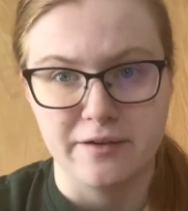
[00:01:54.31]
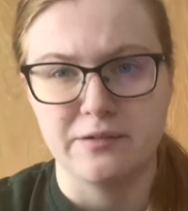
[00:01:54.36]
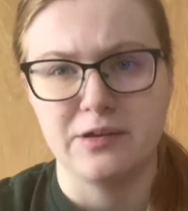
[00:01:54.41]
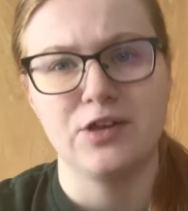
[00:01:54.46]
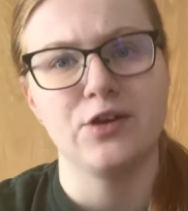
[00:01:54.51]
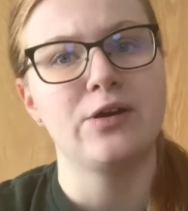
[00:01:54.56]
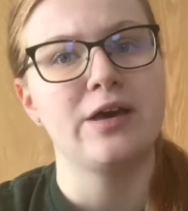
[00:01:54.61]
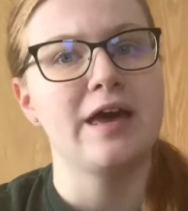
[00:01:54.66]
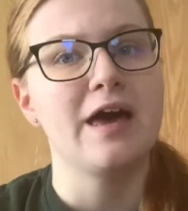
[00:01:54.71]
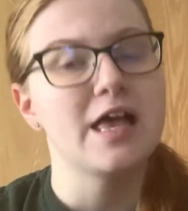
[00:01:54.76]

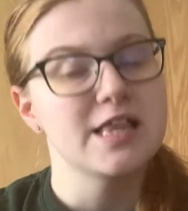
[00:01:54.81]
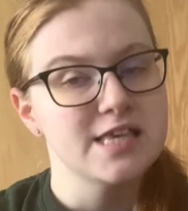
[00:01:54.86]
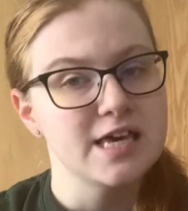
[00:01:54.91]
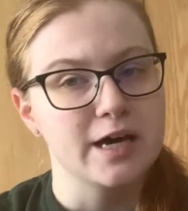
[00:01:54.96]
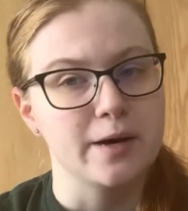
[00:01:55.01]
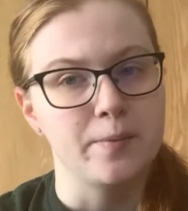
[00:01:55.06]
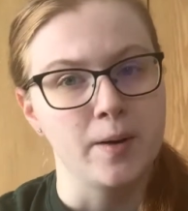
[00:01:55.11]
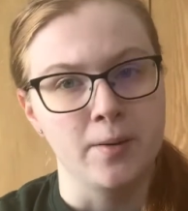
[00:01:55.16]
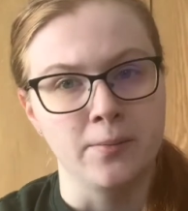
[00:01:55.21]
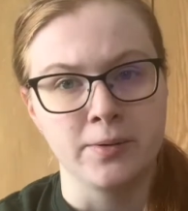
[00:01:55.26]
You can't take
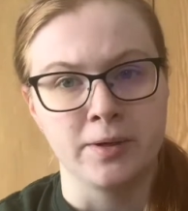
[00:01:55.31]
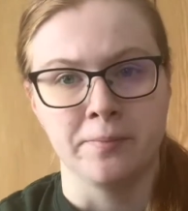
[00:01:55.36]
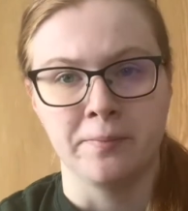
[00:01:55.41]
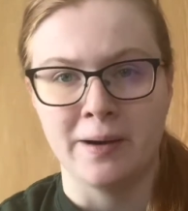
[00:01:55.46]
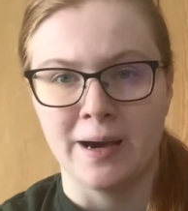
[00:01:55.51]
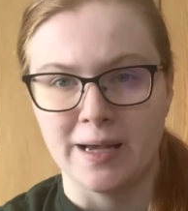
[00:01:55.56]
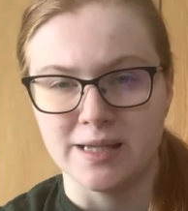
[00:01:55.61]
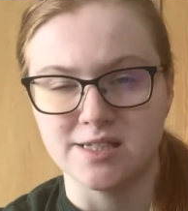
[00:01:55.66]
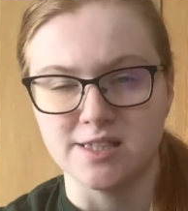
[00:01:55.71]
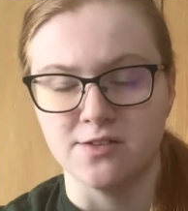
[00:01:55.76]
a pumpkin
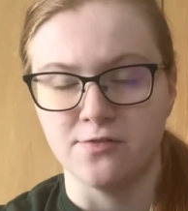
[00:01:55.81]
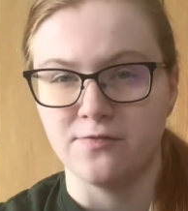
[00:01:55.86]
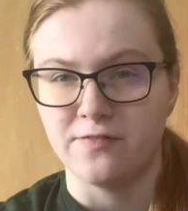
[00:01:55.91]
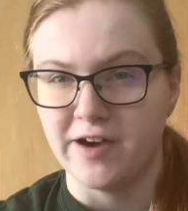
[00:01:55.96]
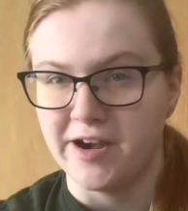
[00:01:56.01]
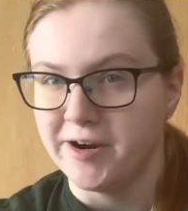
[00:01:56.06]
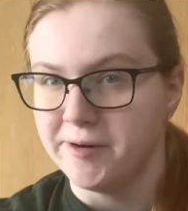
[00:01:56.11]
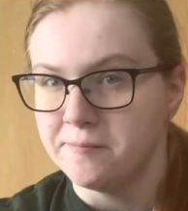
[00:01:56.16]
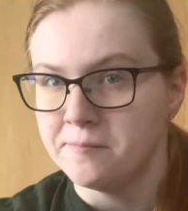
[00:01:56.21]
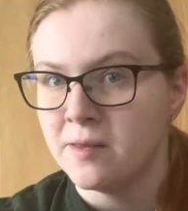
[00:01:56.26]
pie to the
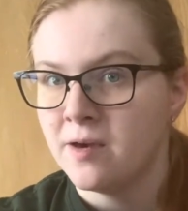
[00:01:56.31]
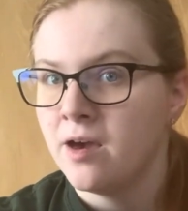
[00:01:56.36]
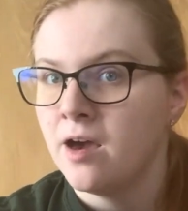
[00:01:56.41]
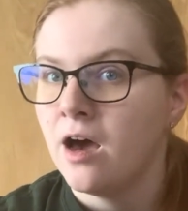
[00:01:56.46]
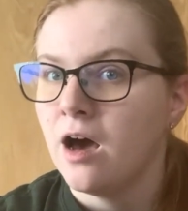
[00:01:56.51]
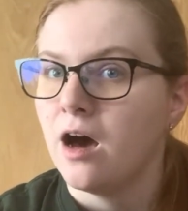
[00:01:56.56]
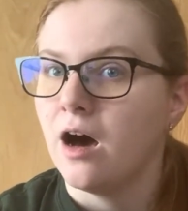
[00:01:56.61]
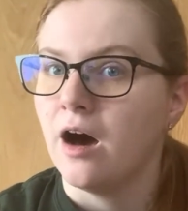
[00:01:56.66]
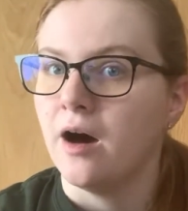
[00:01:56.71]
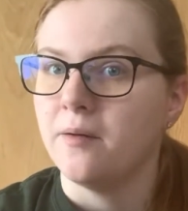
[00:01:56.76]
fair
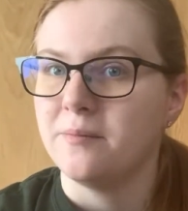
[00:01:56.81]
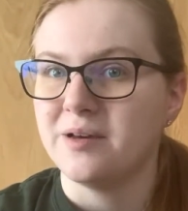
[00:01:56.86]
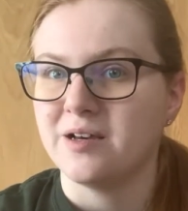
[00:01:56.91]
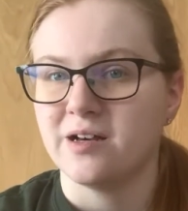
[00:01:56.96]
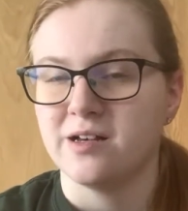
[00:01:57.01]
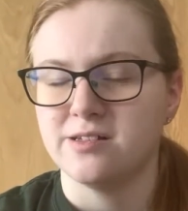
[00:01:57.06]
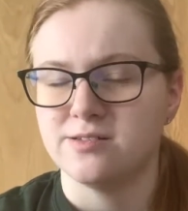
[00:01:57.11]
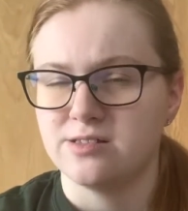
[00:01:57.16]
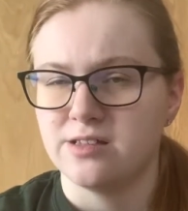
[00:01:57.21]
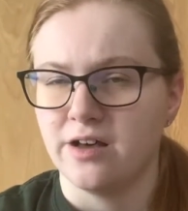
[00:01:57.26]

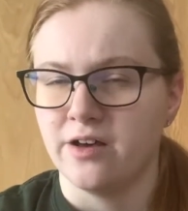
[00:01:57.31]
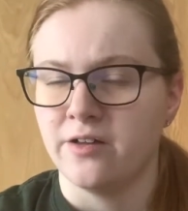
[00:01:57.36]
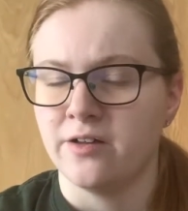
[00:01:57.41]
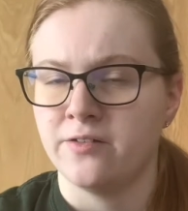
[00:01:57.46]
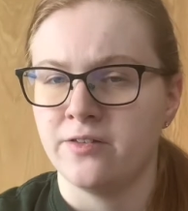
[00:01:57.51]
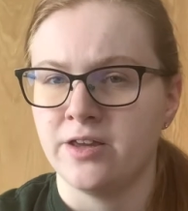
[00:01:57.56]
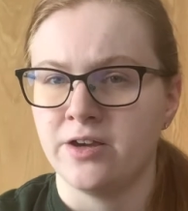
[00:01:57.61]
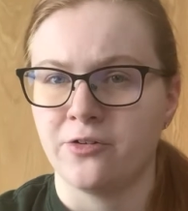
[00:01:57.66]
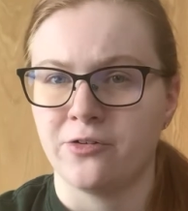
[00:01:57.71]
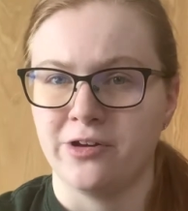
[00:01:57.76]
because
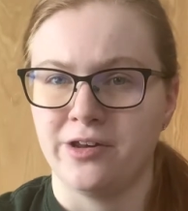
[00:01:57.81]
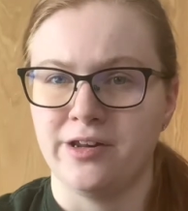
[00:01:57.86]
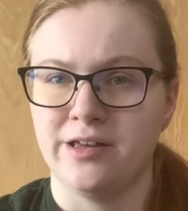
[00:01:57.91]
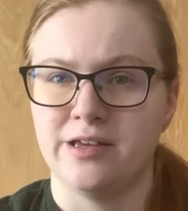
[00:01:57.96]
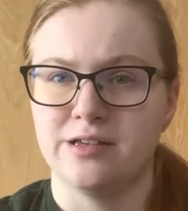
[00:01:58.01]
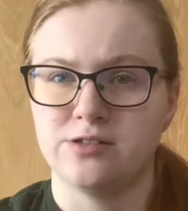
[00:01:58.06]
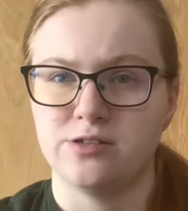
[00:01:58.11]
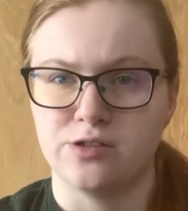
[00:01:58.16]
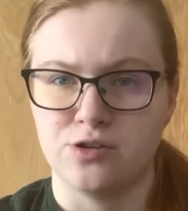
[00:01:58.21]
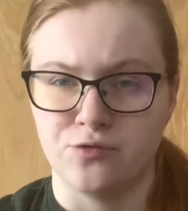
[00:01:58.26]
the
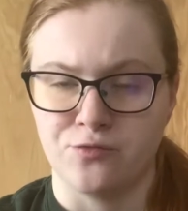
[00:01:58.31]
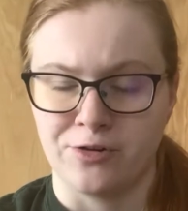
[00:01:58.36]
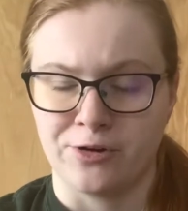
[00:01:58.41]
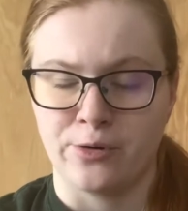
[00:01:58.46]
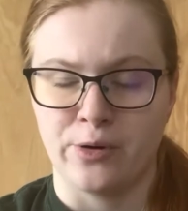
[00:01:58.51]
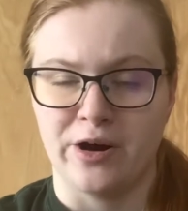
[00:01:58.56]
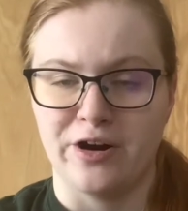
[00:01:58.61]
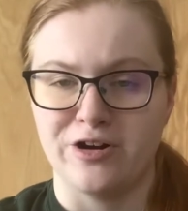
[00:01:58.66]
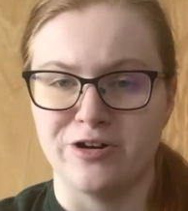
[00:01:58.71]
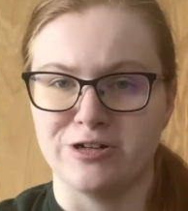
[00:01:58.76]
ingredients, it
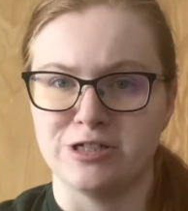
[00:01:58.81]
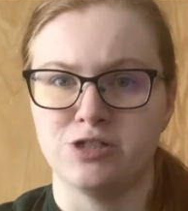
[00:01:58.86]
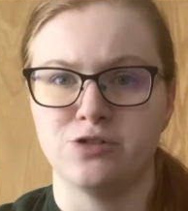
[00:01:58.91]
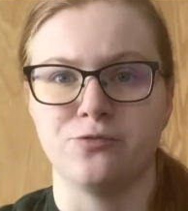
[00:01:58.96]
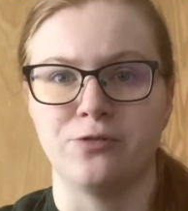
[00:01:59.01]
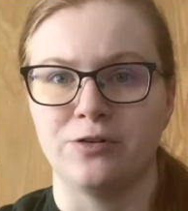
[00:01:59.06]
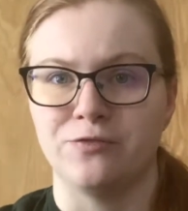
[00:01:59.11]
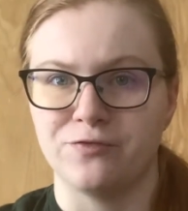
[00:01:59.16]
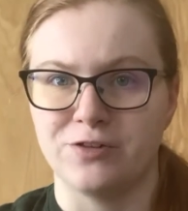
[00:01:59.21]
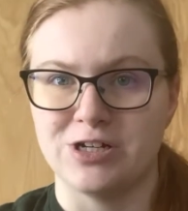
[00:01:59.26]
requires
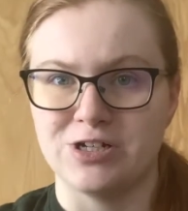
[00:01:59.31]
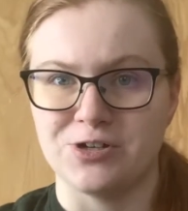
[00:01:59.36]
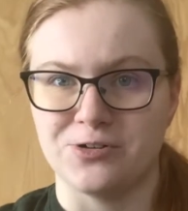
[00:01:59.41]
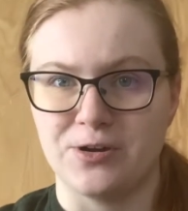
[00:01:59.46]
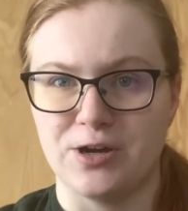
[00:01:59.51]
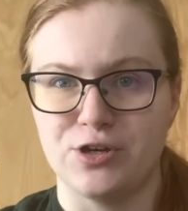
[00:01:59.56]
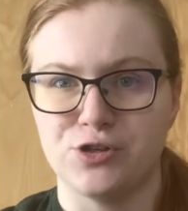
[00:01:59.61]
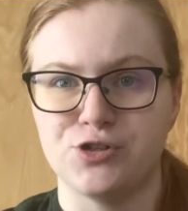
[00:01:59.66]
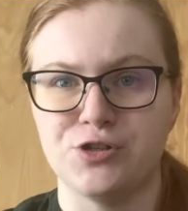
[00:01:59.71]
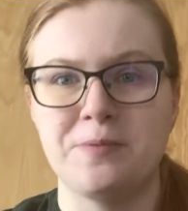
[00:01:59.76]

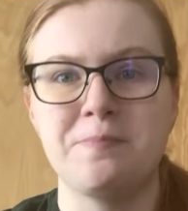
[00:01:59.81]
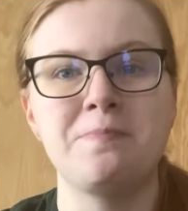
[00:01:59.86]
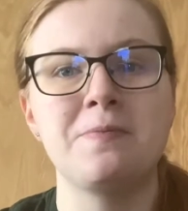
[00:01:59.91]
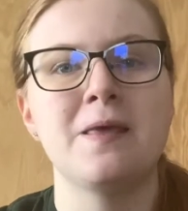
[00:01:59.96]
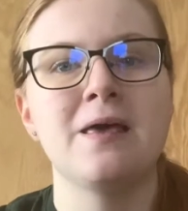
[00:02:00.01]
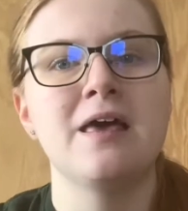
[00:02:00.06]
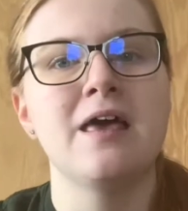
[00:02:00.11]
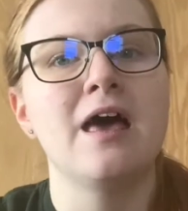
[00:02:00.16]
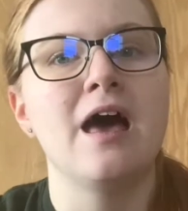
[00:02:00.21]
refrigeration.